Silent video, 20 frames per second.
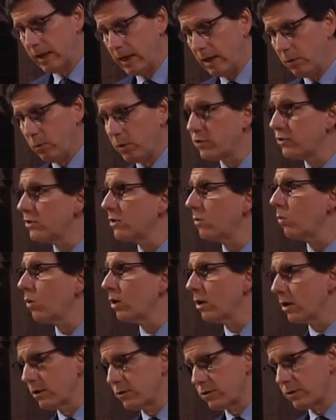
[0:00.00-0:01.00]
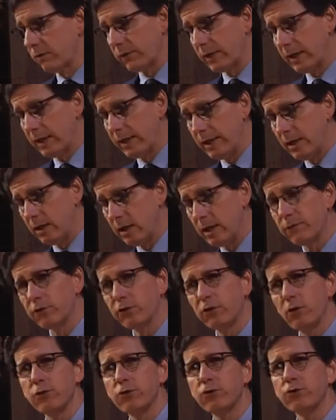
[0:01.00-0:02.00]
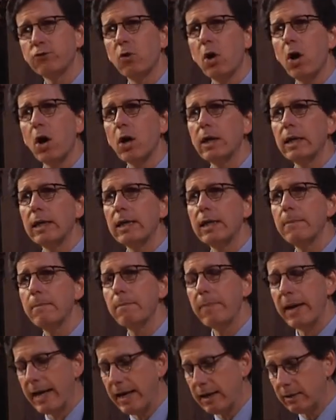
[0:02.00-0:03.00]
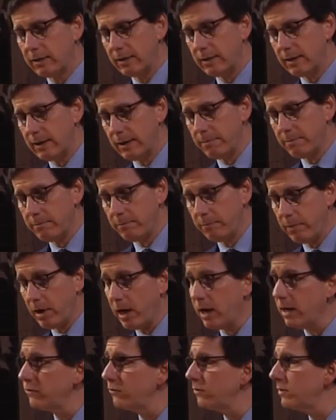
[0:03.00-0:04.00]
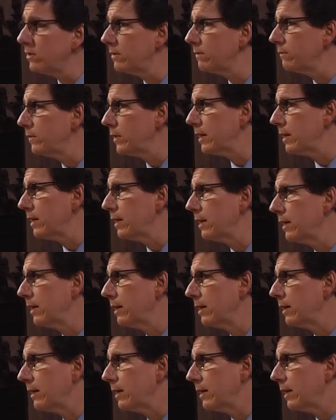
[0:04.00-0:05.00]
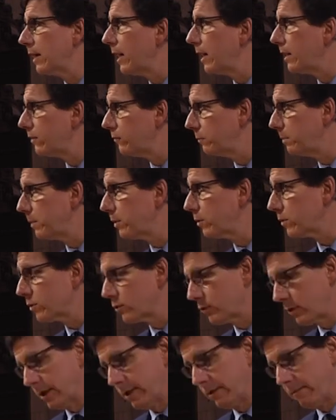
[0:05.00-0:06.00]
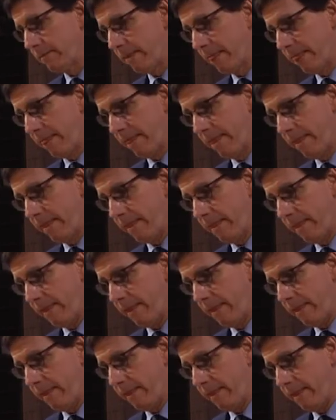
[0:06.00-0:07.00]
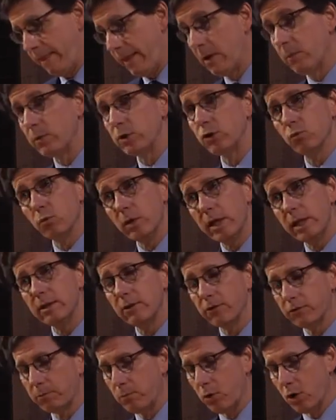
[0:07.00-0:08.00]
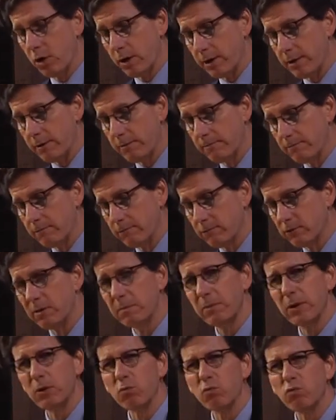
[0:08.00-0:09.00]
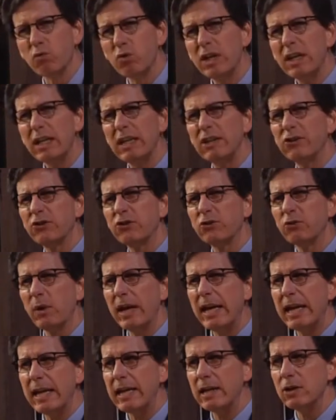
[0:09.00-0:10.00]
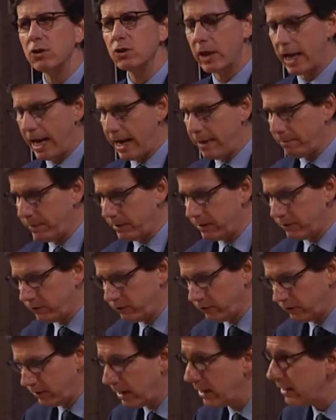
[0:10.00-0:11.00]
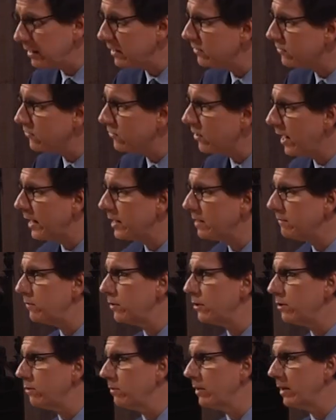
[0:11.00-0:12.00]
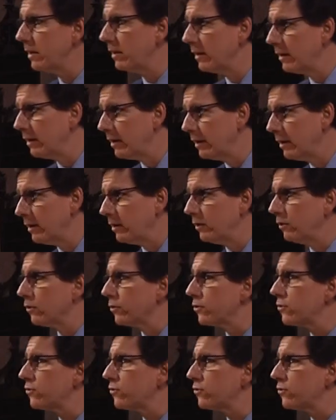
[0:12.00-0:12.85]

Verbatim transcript: in which the words of Khalil have so strongly impacted them positively and spiritually. And when you read this book, something really strange happens inside of you. Your